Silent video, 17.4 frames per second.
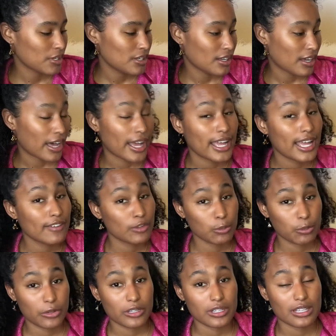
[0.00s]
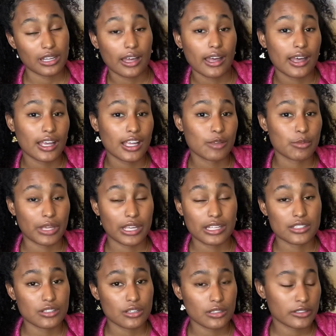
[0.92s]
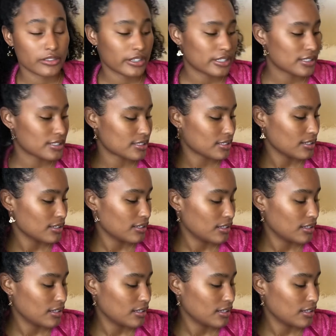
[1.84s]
I have a pretty high pain tolerance.